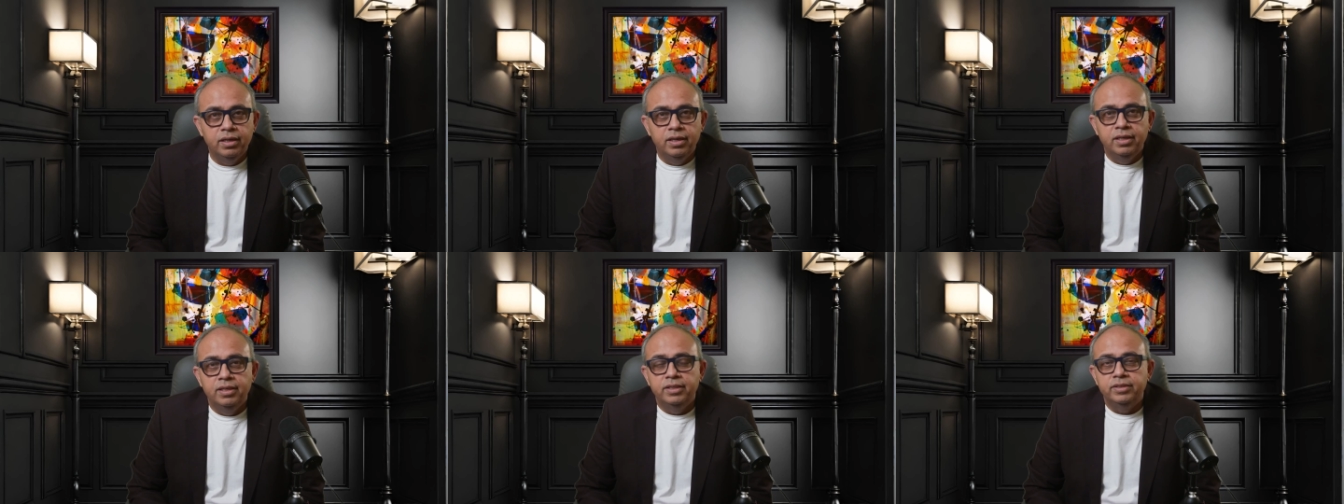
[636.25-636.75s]

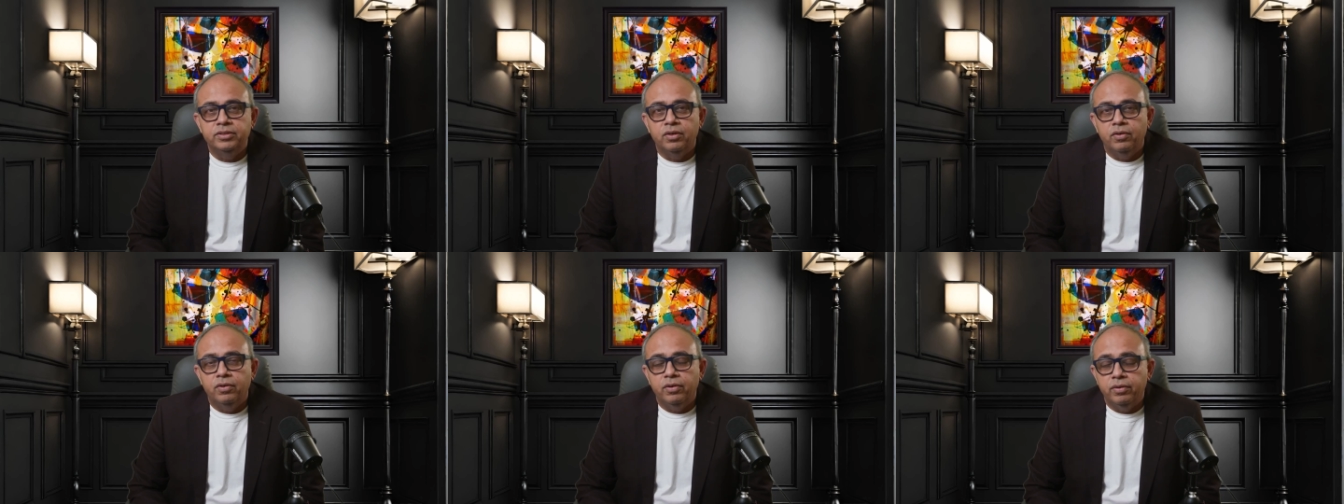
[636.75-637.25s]

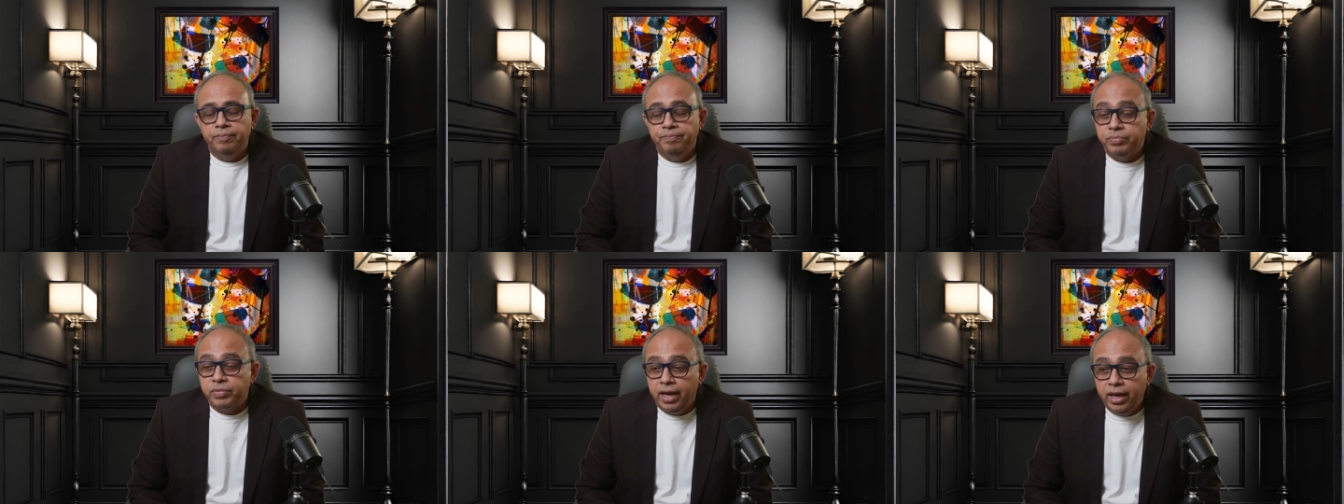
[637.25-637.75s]
So
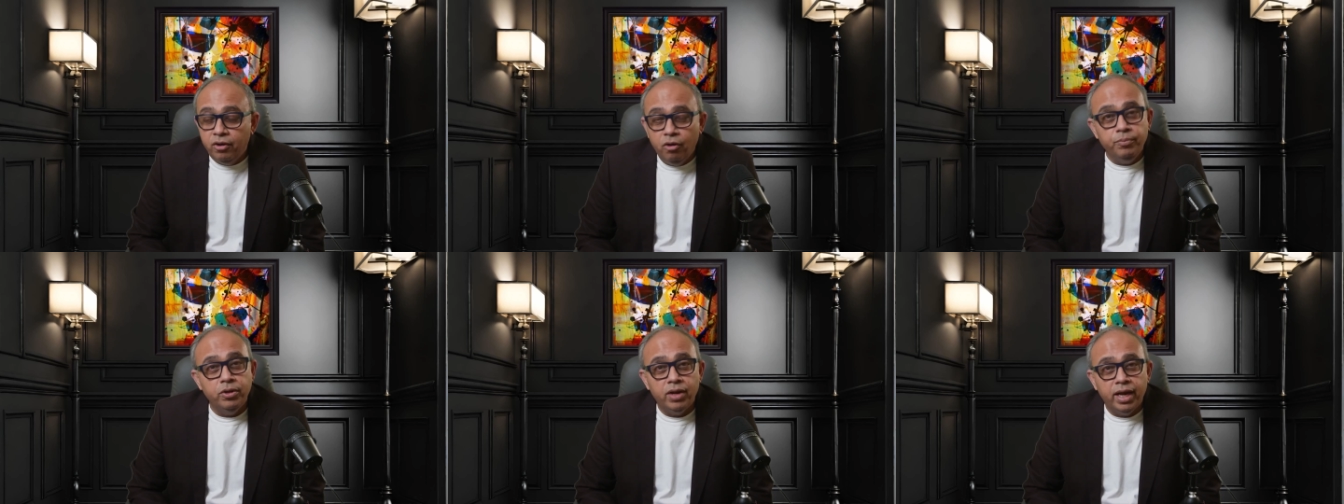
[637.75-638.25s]
I hope
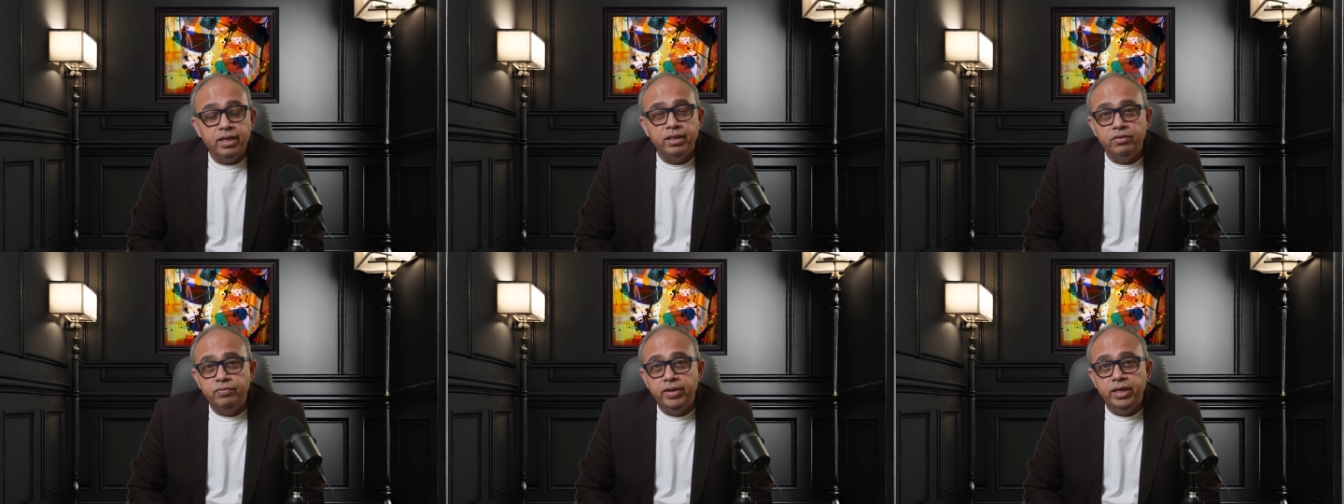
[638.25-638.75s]
you liked this
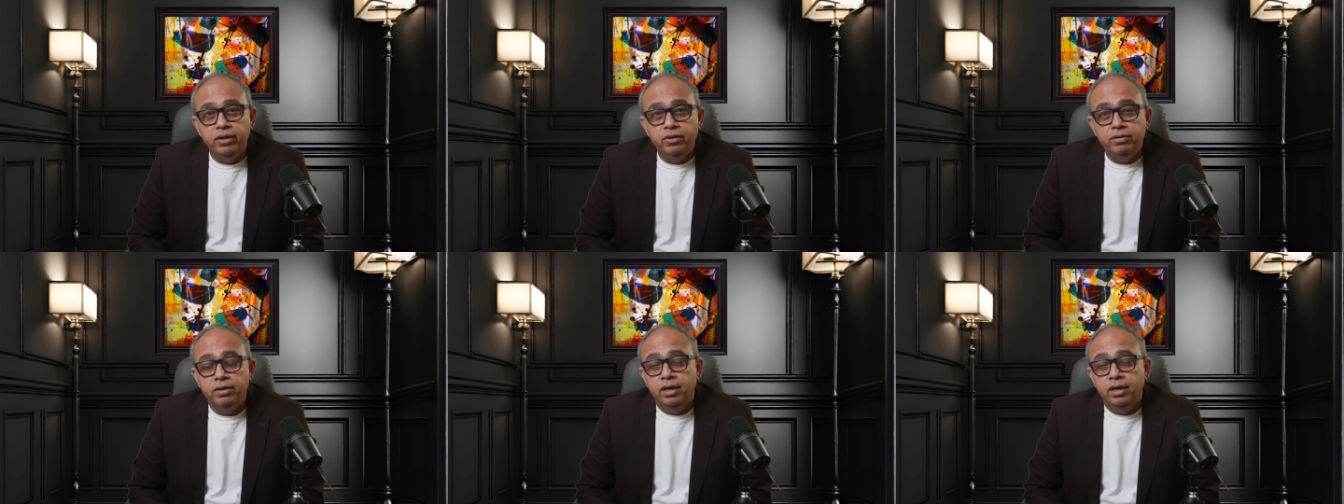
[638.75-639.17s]
video.